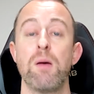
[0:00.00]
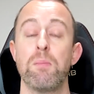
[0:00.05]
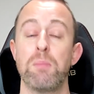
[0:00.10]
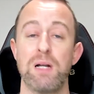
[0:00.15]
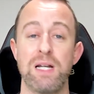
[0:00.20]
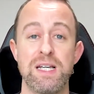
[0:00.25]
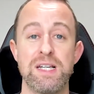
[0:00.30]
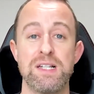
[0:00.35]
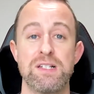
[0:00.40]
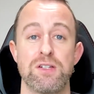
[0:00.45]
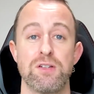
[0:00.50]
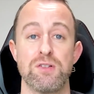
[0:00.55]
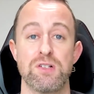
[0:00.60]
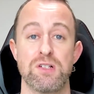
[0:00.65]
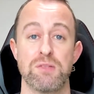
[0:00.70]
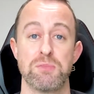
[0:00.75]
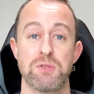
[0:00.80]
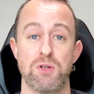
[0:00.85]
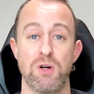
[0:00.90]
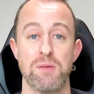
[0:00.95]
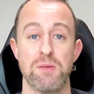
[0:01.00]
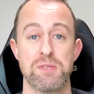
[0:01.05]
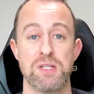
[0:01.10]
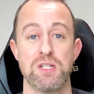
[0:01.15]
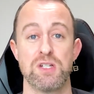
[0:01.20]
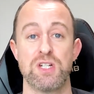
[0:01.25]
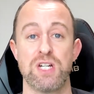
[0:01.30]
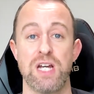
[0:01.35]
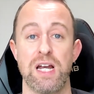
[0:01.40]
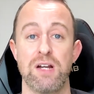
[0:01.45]
Please do subscribe to the
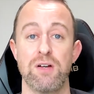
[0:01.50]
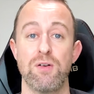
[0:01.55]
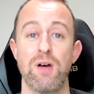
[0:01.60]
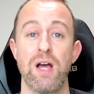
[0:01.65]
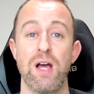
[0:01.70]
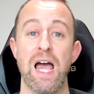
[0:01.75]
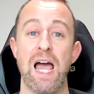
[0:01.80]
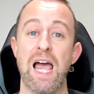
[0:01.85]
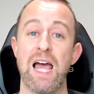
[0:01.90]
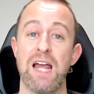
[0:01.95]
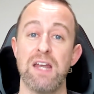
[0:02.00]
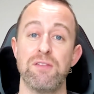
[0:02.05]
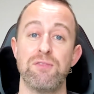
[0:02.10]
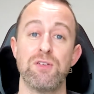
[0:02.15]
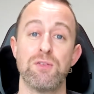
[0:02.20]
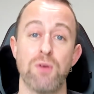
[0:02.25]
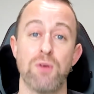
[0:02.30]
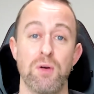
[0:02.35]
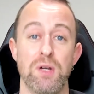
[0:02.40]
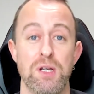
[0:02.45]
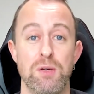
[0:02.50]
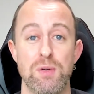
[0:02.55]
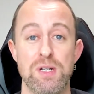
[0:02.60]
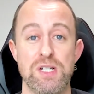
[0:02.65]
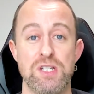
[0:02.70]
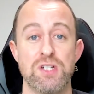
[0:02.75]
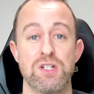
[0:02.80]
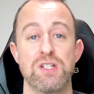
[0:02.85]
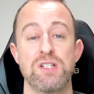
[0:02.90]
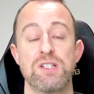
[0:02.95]
channel, and if you've got any
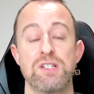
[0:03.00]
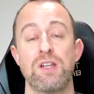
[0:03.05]
questions,